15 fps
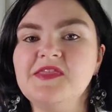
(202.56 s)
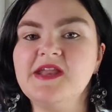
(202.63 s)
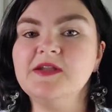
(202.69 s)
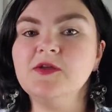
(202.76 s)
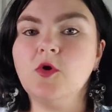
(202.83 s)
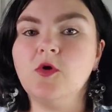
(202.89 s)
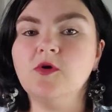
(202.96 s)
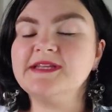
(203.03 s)
I
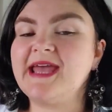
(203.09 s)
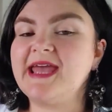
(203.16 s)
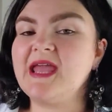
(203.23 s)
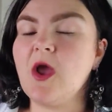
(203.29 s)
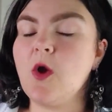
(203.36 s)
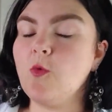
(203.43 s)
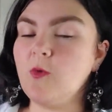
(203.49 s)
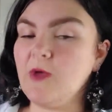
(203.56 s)
then caught
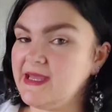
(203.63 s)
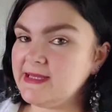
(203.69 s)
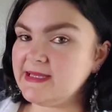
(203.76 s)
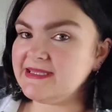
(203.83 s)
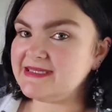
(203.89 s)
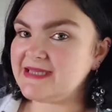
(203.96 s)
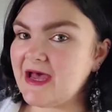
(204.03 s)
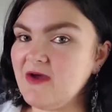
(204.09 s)
a
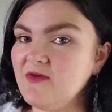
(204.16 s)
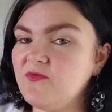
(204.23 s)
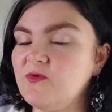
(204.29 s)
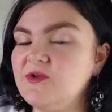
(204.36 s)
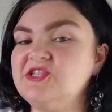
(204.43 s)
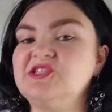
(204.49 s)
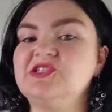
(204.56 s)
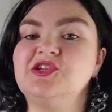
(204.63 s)
Wigglytuff,
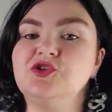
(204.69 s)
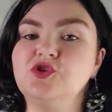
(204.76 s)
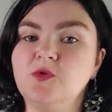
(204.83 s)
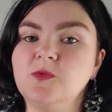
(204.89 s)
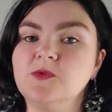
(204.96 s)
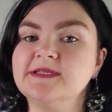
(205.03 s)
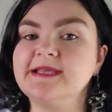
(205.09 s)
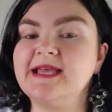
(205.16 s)
which is a
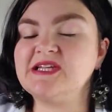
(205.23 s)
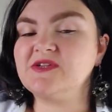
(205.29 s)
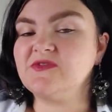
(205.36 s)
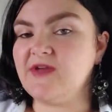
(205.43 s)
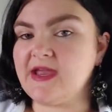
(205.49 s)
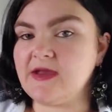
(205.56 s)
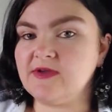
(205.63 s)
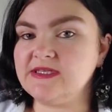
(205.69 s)
normal slash
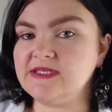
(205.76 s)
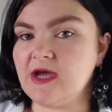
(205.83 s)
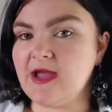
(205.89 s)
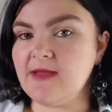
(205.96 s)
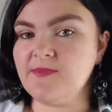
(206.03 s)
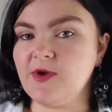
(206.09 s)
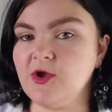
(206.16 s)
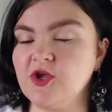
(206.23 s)
fairy
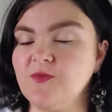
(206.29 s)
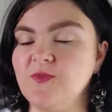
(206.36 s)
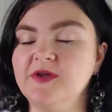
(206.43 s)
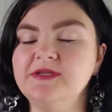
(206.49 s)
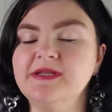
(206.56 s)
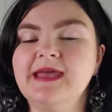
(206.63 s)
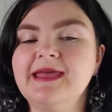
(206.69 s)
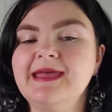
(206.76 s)
type Pokemon,